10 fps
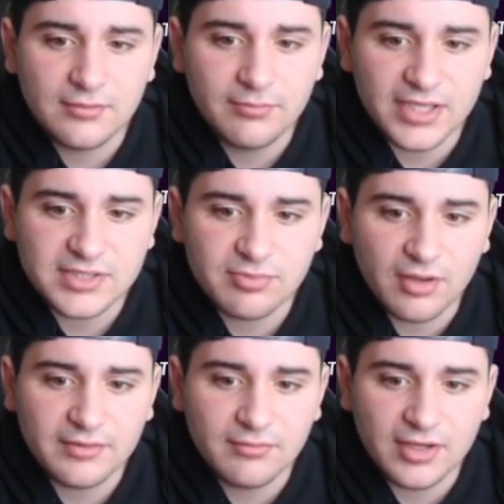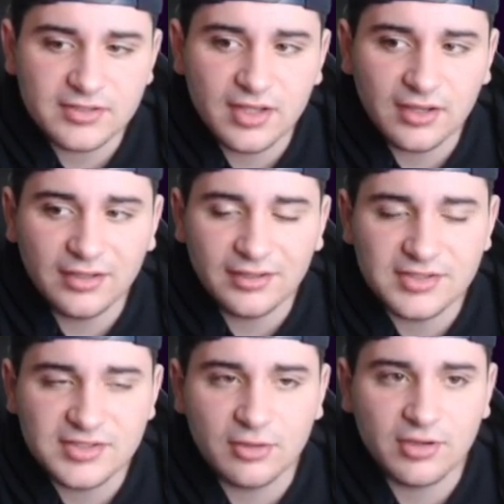Best probably right. Uh,
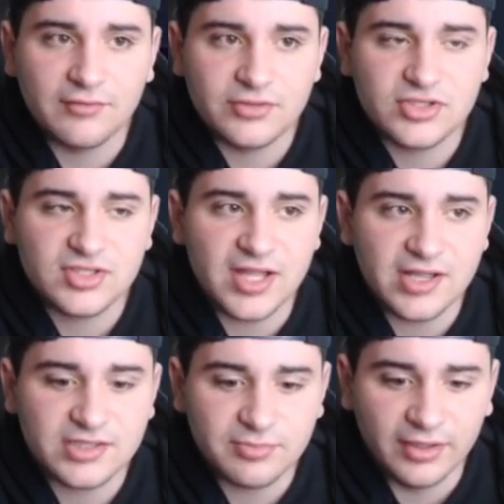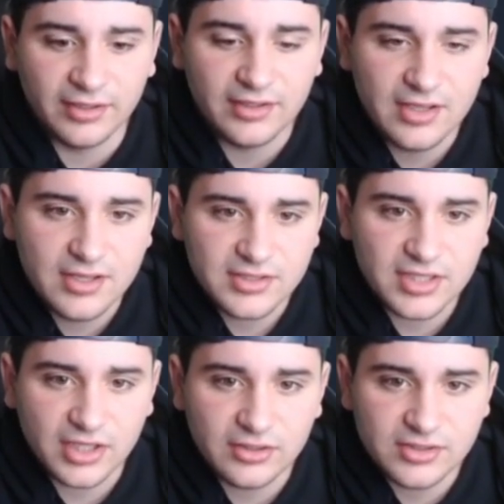zone coverage stinks, but it's
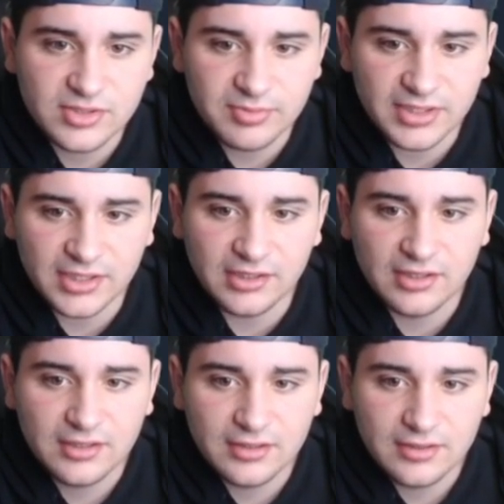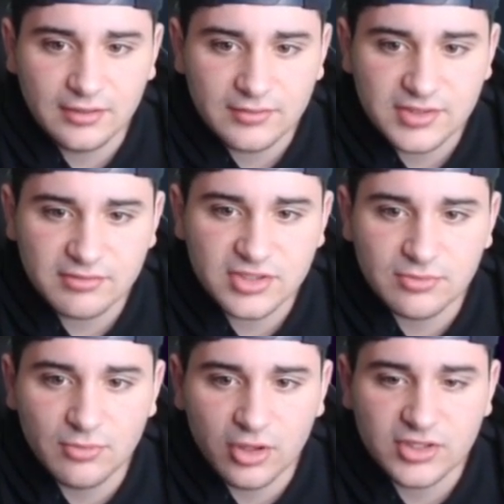got good speed. Let's see what this
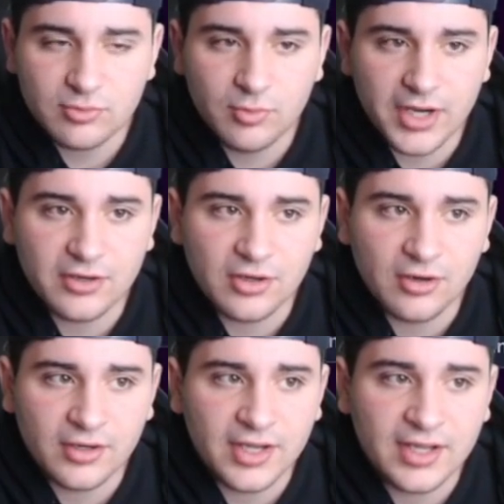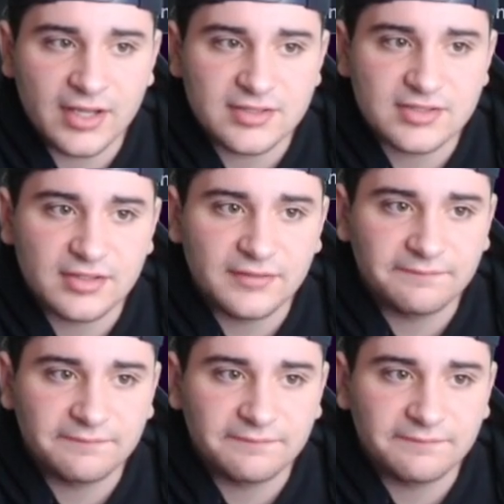DeMarcus Ware card has.